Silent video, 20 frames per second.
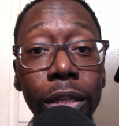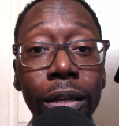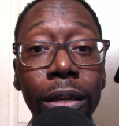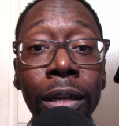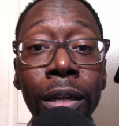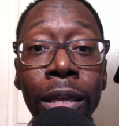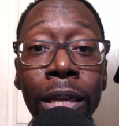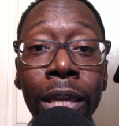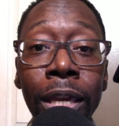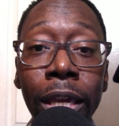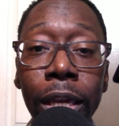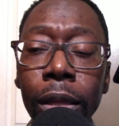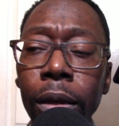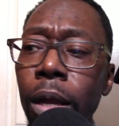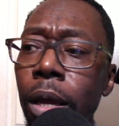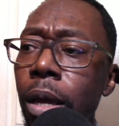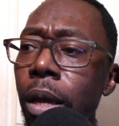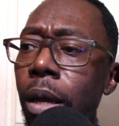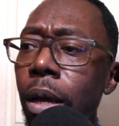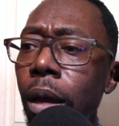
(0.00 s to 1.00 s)
Again,
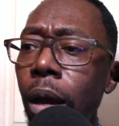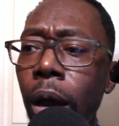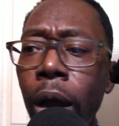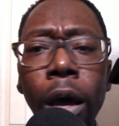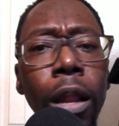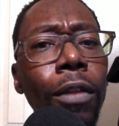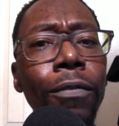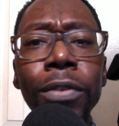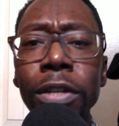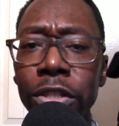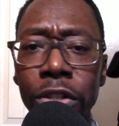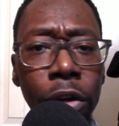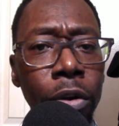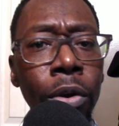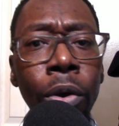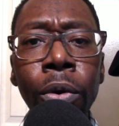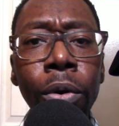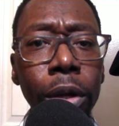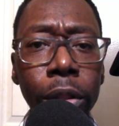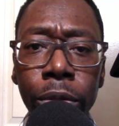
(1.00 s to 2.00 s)
all of us are
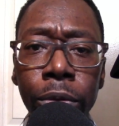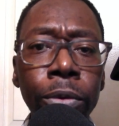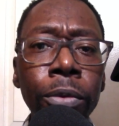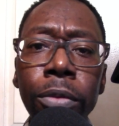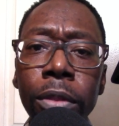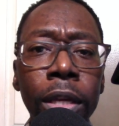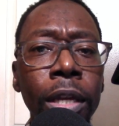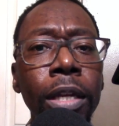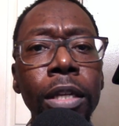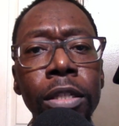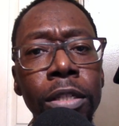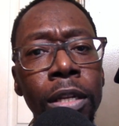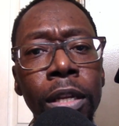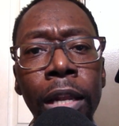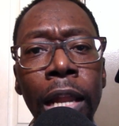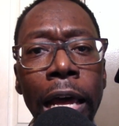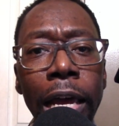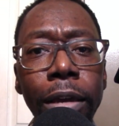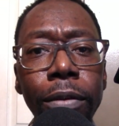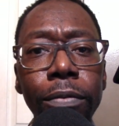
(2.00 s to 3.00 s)
going through things in
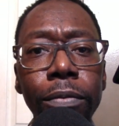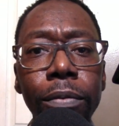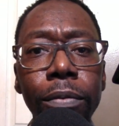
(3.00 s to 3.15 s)
life.